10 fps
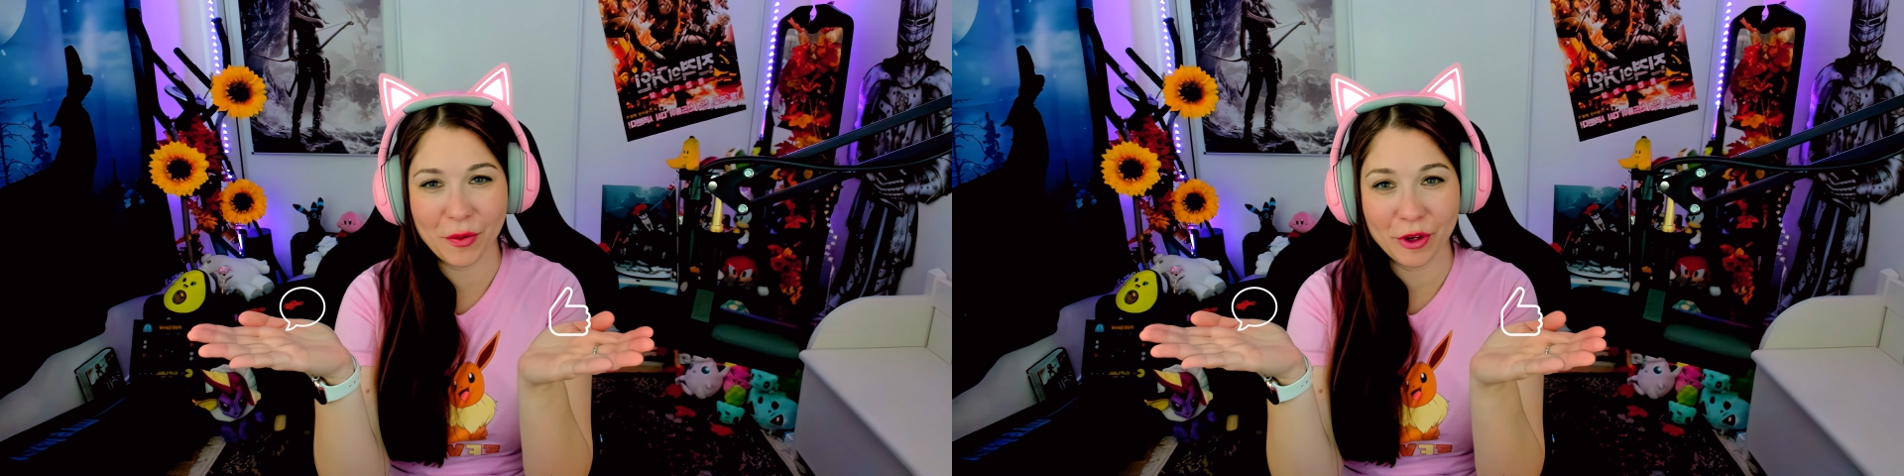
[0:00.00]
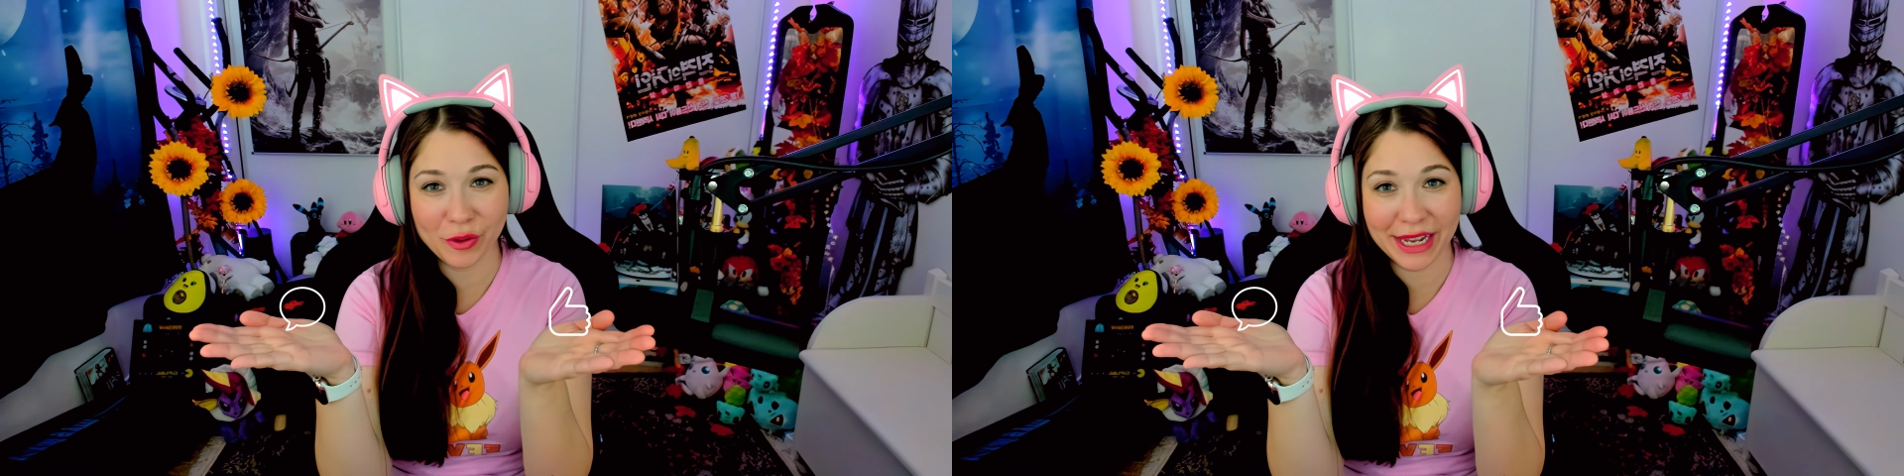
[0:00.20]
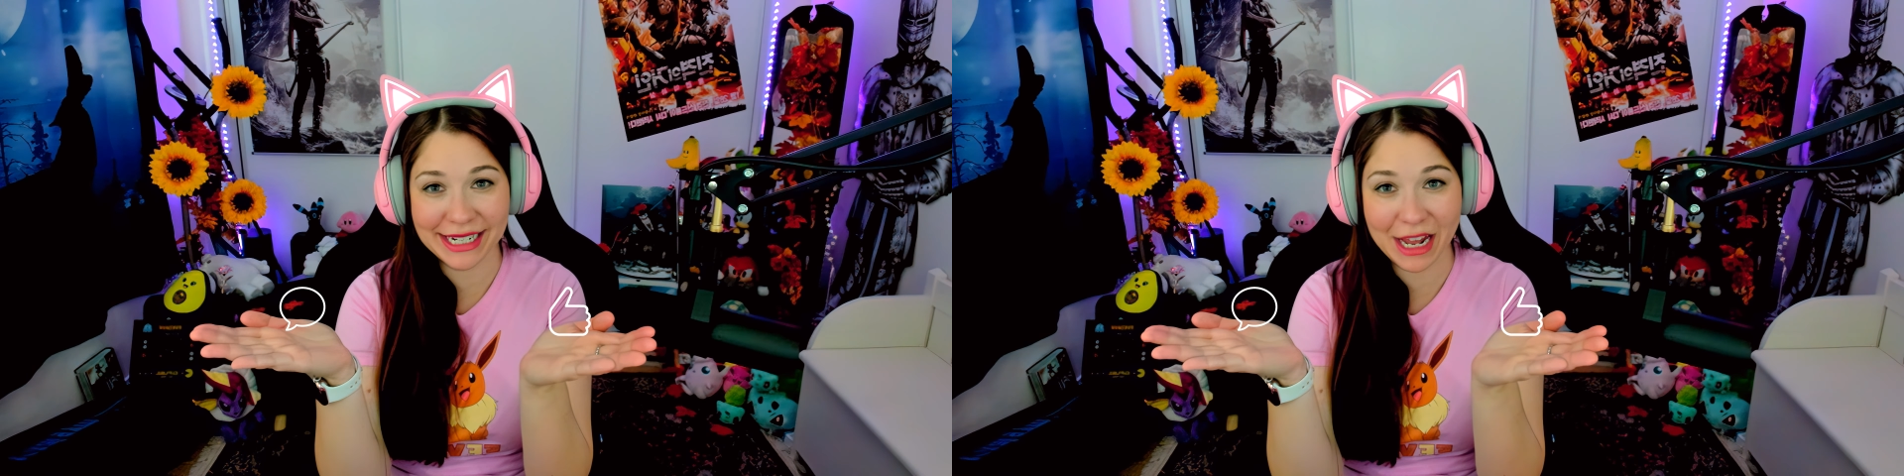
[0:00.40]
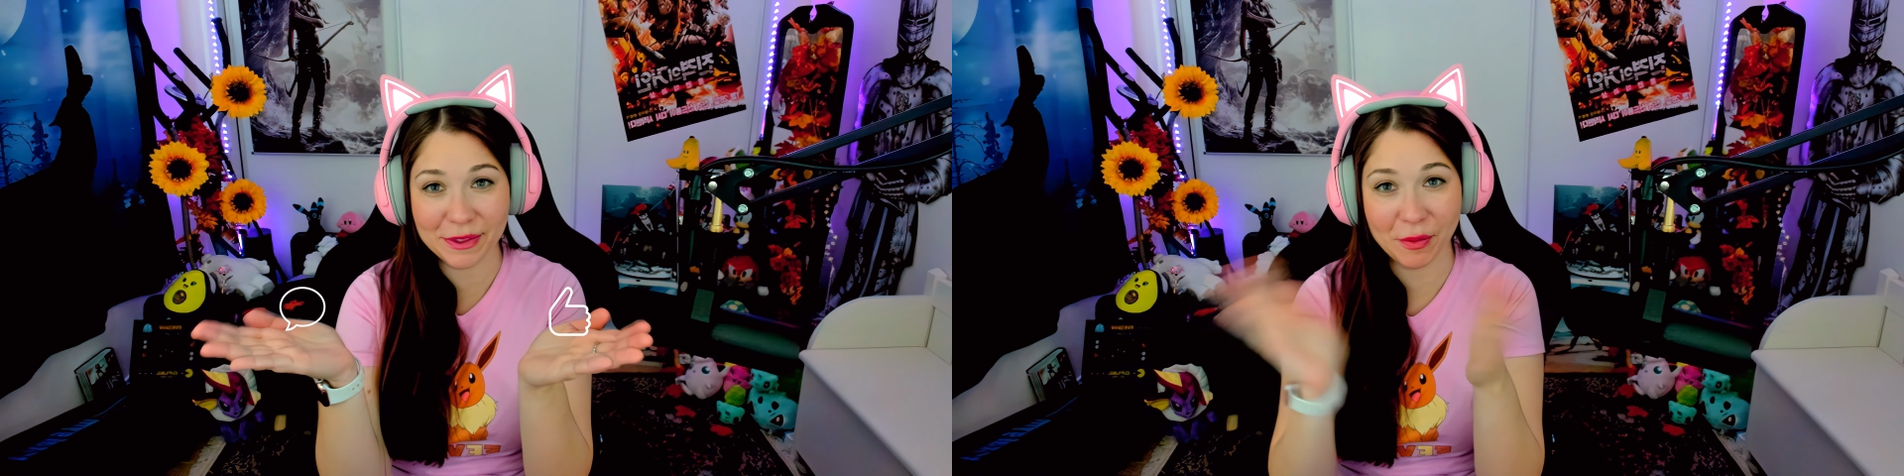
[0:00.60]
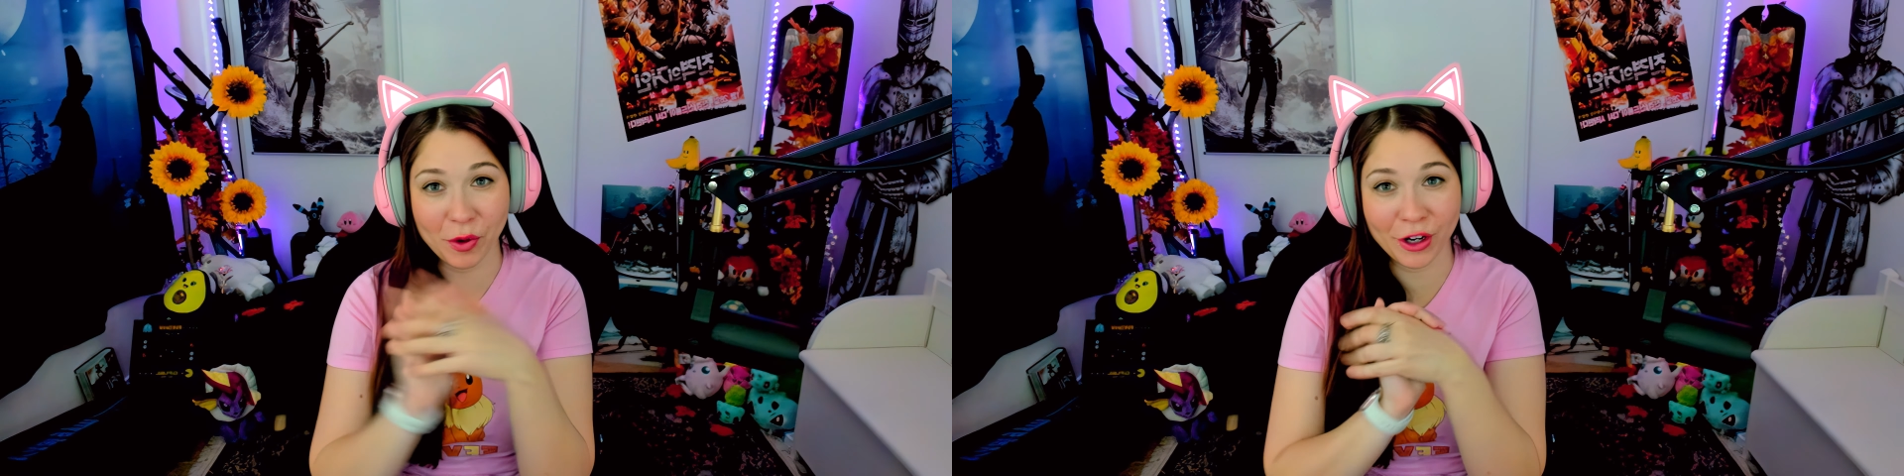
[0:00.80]
Would you like to
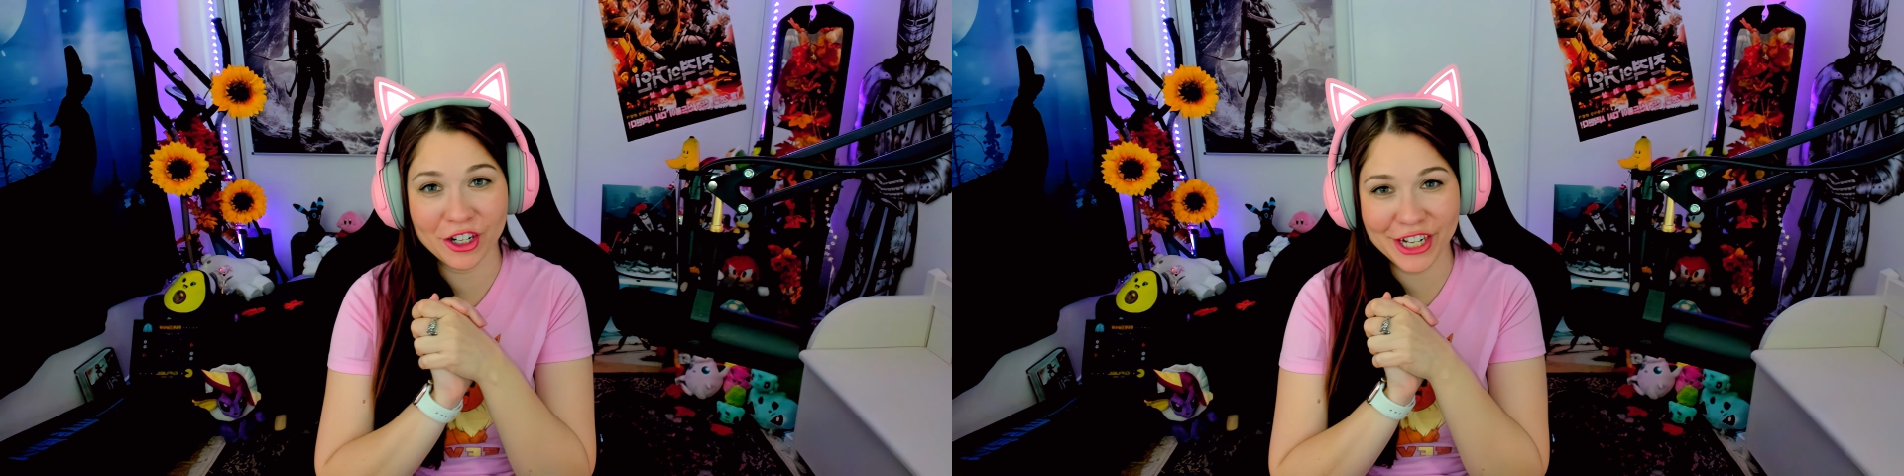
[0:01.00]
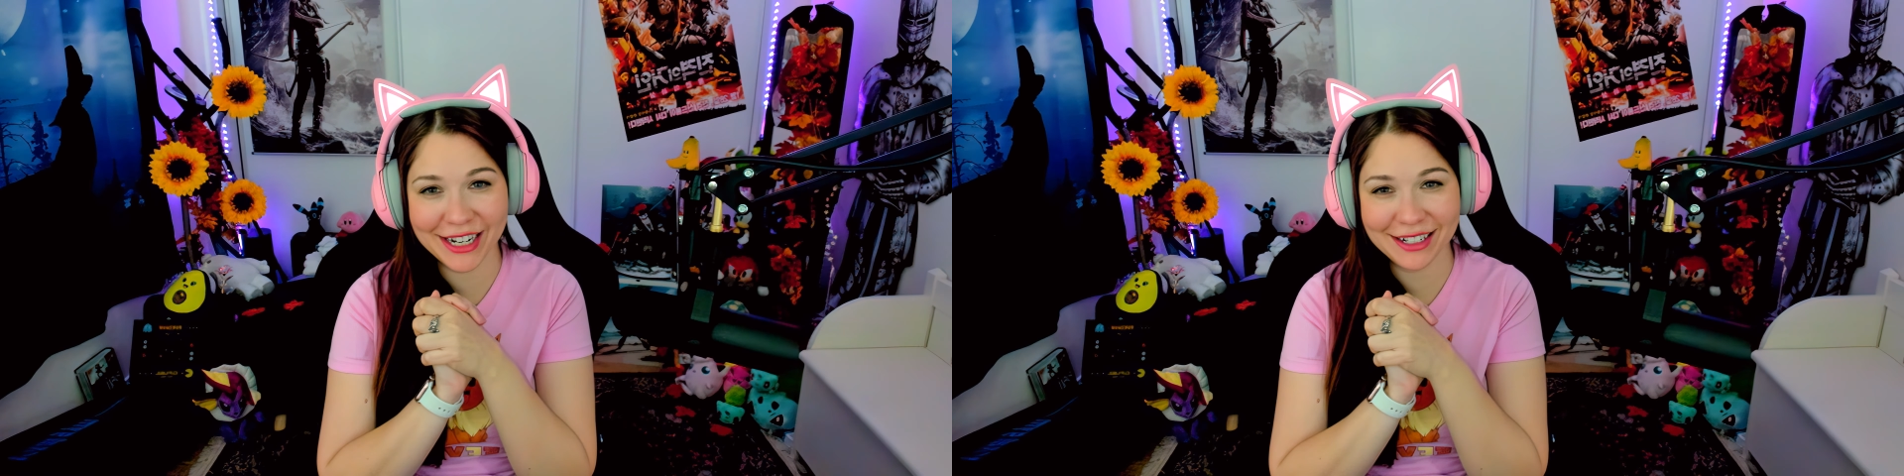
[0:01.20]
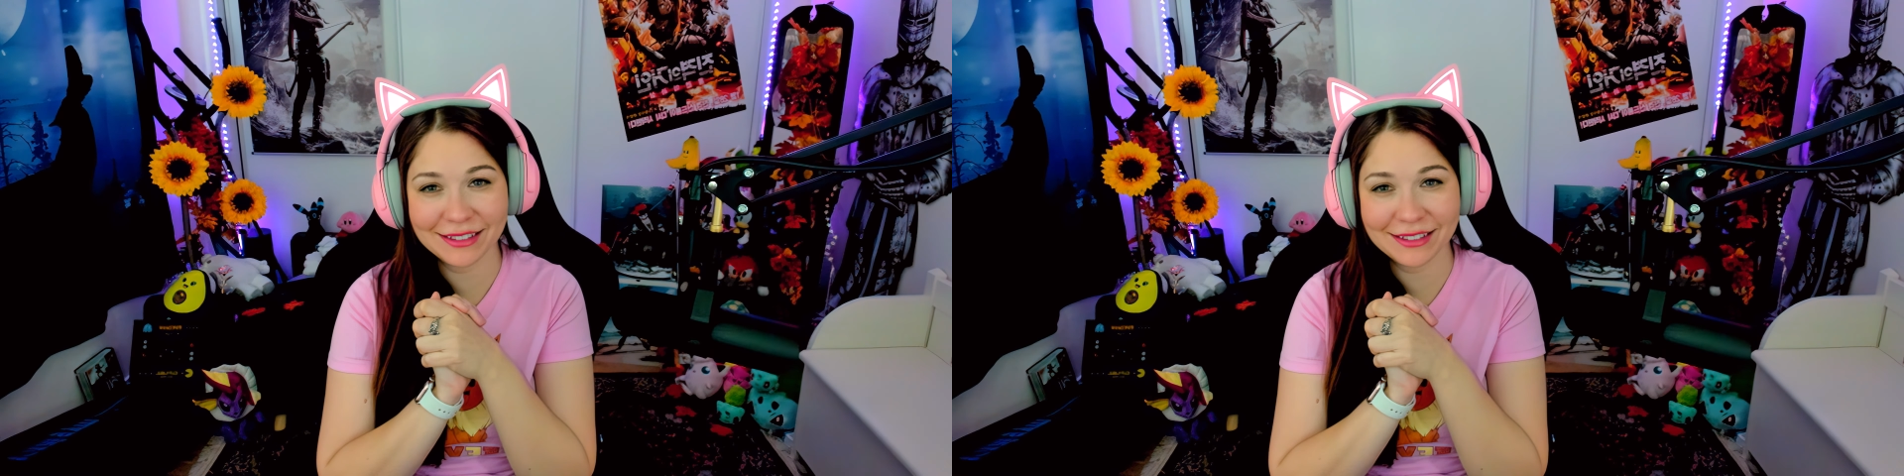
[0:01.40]
help support our channel?